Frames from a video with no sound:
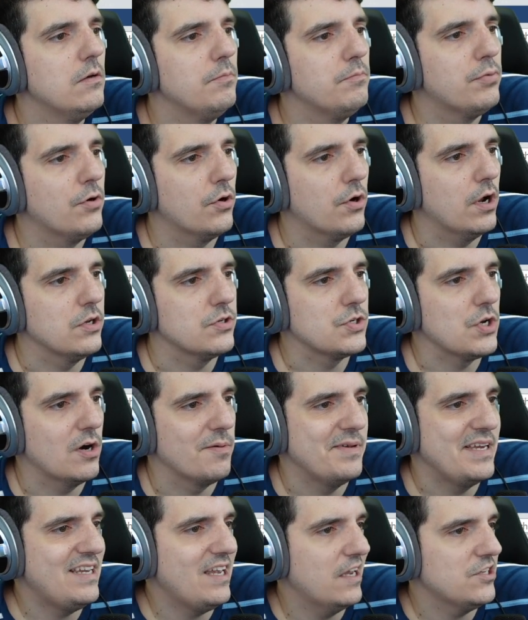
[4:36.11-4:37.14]
Protoss
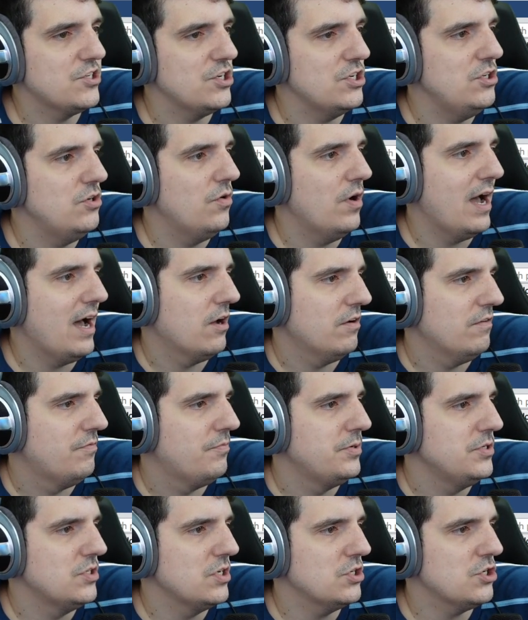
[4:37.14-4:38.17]
army catching you out of
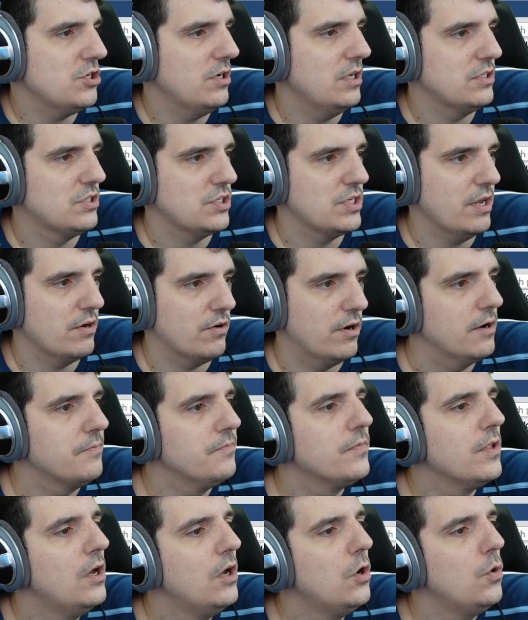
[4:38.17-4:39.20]
position, etc.
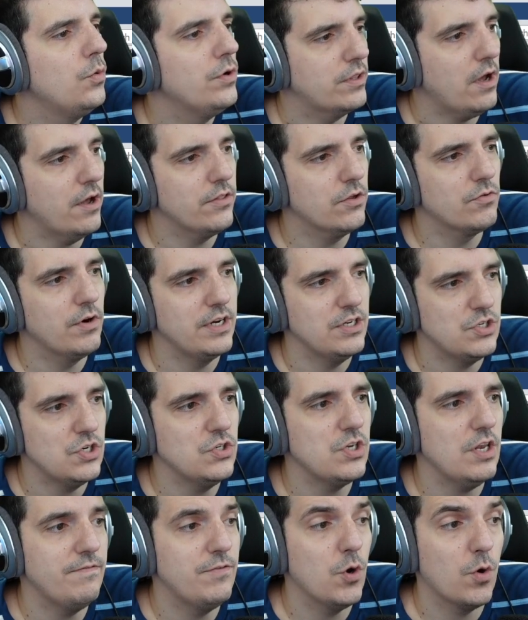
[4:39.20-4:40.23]
With other
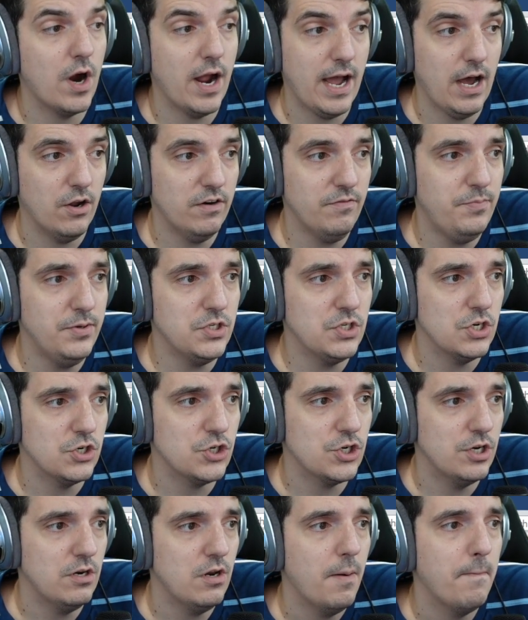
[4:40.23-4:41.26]
races, if you are out of
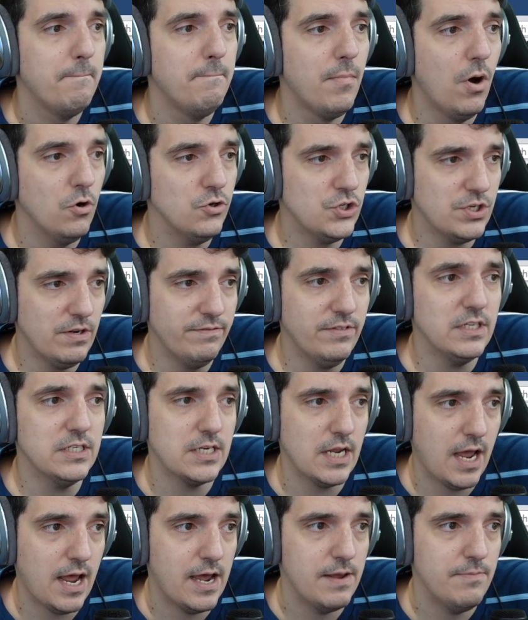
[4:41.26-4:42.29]
position, most of the
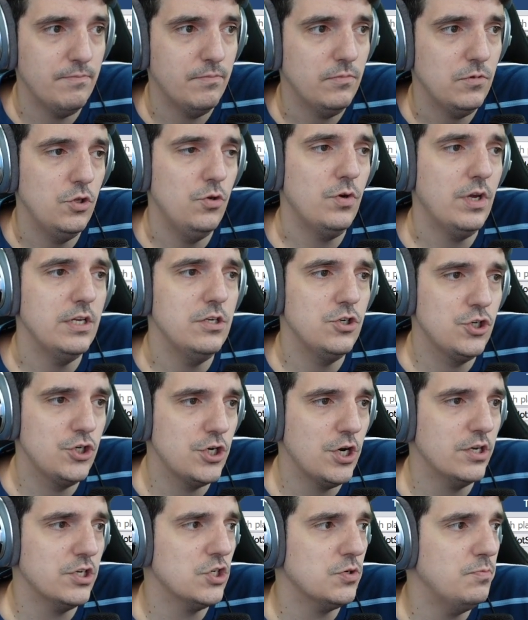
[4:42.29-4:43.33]
time, you can
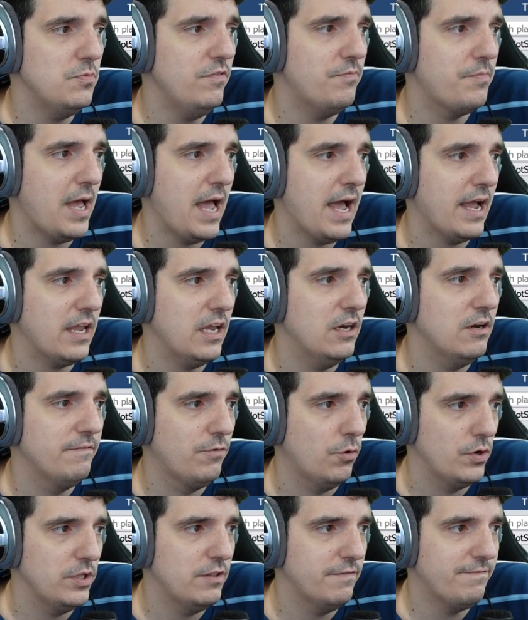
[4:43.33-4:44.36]
just move back and
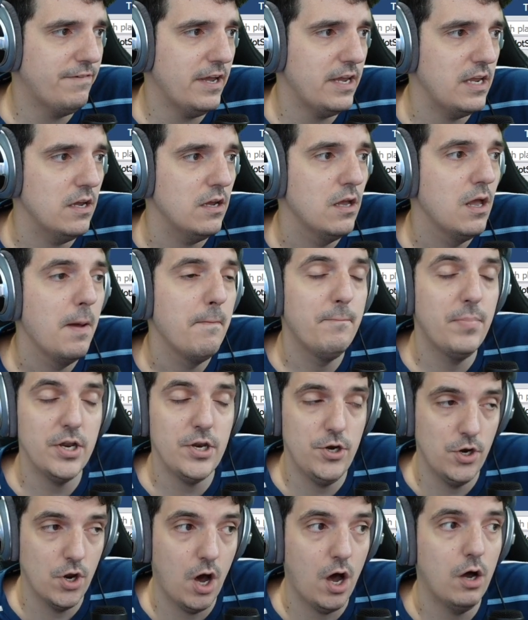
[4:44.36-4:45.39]
avoid the fight, but
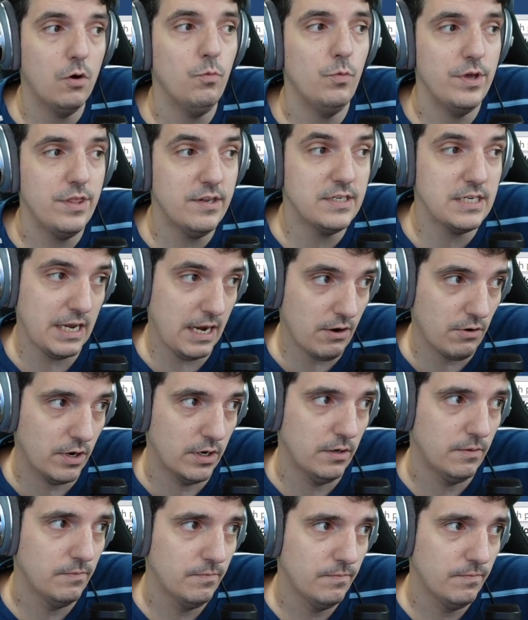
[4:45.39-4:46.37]
not with Terran.